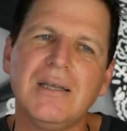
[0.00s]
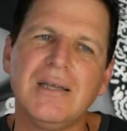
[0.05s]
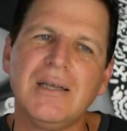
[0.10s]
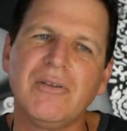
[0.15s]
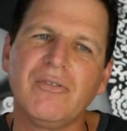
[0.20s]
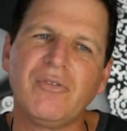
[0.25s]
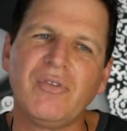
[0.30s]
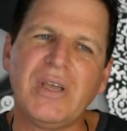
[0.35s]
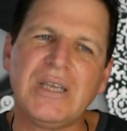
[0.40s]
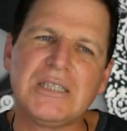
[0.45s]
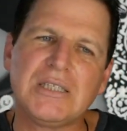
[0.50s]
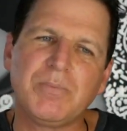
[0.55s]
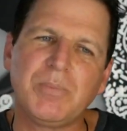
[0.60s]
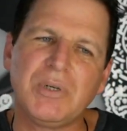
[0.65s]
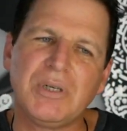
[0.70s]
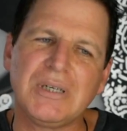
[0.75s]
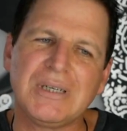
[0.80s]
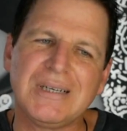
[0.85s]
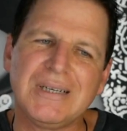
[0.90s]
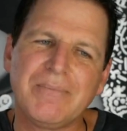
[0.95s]

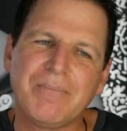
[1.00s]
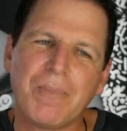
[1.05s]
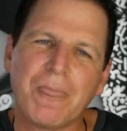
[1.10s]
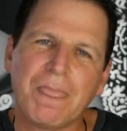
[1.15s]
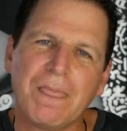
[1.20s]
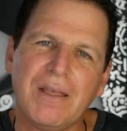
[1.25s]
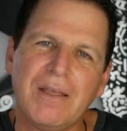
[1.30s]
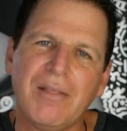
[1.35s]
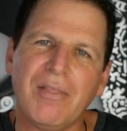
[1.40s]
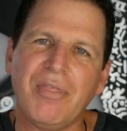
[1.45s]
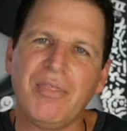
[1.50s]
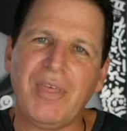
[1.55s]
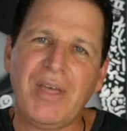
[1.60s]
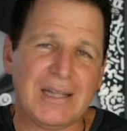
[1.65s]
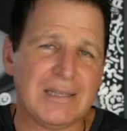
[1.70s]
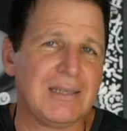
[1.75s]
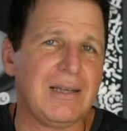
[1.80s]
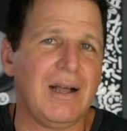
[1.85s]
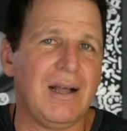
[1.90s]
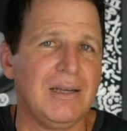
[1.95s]
Facebook,
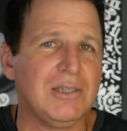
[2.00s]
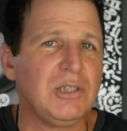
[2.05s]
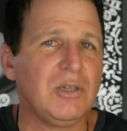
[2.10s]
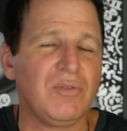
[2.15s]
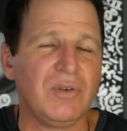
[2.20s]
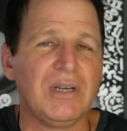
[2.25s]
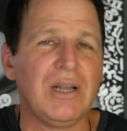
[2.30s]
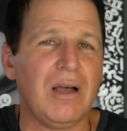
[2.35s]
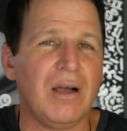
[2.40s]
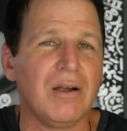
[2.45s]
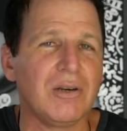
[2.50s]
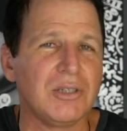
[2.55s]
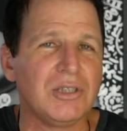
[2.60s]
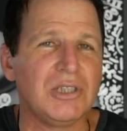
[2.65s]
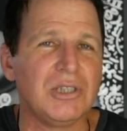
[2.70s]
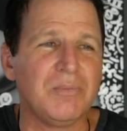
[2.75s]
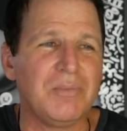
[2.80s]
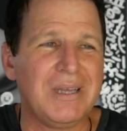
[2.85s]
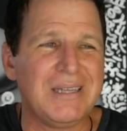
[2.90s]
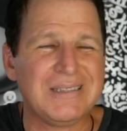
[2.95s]
that kind of an
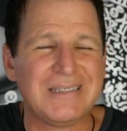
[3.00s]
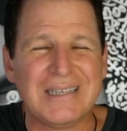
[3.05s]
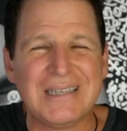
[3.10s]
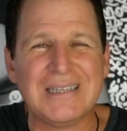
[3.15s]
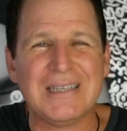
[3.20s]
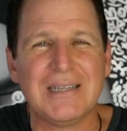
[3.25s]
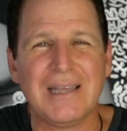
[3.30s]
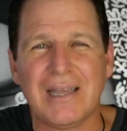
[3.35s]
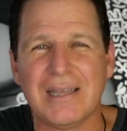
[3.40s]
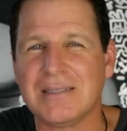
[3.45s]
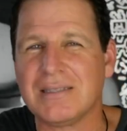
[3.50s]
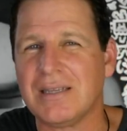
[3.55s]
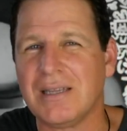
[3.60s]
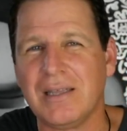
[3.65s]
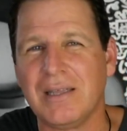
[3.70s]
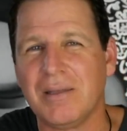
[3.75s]
argument has